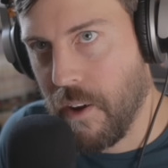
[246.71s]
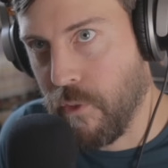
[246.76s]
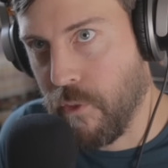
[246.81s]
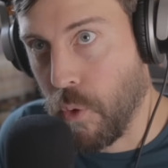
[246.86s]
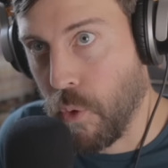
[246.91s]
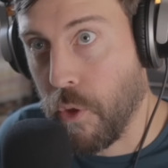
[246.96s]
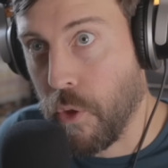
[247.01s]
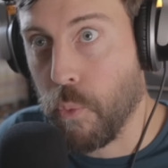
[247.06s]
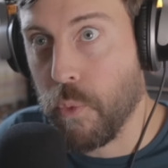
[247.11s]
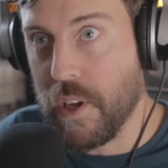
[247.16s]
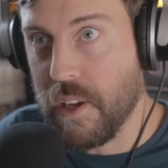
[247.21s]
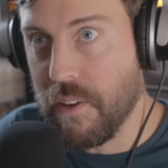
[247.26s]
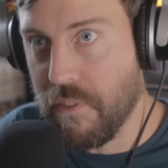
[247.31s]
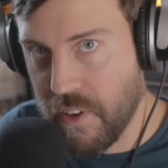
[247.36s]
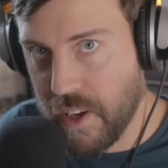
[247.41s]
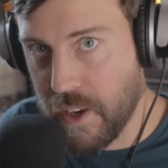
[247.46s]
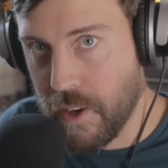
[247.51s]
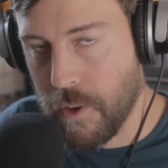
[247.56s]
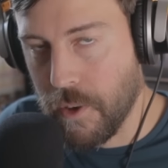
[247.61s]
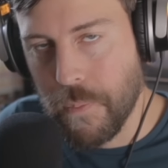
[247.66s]
for the
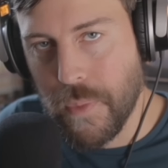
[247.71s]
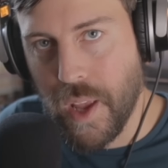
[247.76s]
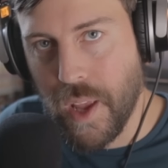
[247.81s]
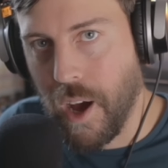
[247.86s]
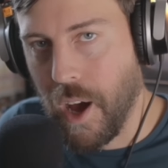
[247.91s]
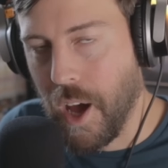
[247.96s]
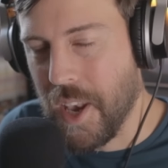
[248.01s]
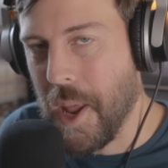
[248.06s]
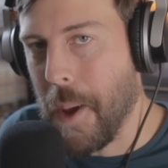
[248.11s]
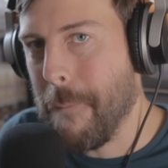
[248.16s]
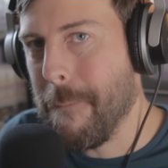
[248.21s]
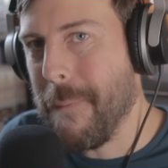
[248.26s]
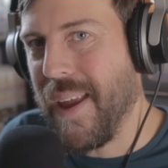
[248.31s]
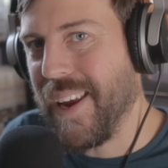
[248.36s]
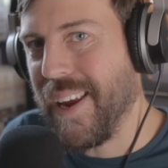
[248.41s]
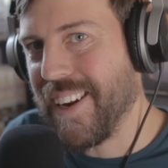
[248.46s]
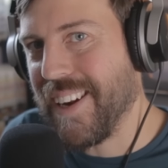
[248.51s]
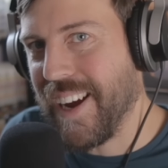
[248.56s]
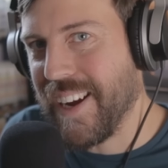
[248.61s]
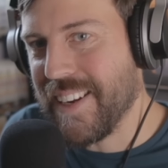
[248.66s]
reveal on
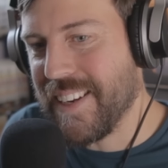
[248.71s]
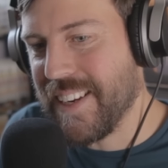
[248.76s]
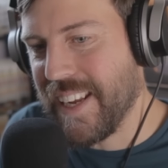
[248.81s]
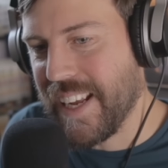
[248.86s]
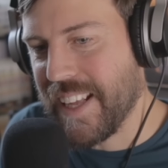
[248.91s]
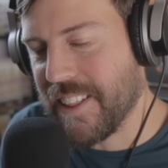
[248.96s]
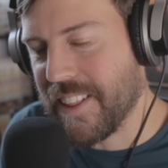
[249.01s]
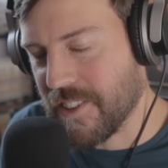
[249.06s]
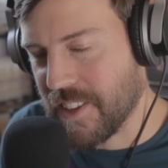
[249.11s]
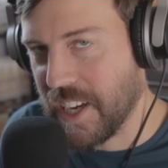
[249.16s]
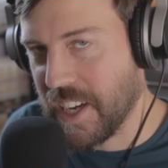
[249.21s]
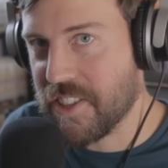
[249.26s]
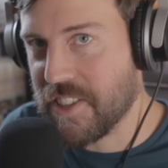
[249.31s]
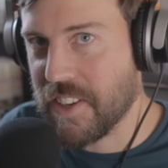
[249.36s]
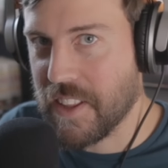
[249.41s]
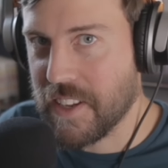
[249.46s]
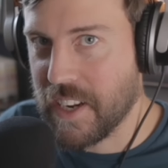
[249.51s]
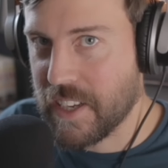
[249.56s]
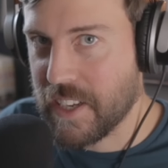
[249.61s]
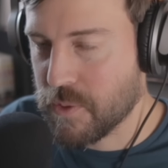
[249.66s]
May 19th. I'll catch
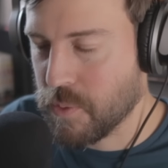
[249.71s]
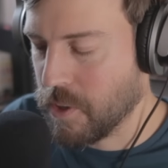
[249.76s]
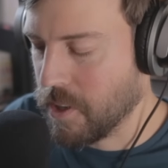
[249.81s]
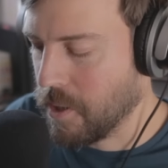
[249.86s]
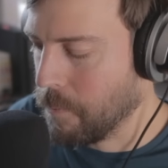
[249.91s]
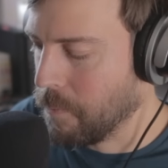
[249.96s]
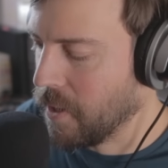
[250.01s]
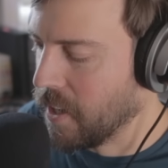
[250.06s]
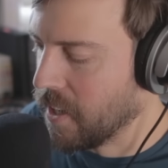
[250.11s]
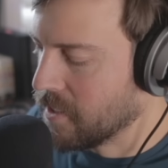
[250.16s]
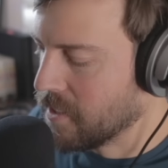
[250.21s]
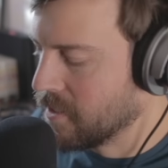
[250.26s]
you in the next one. In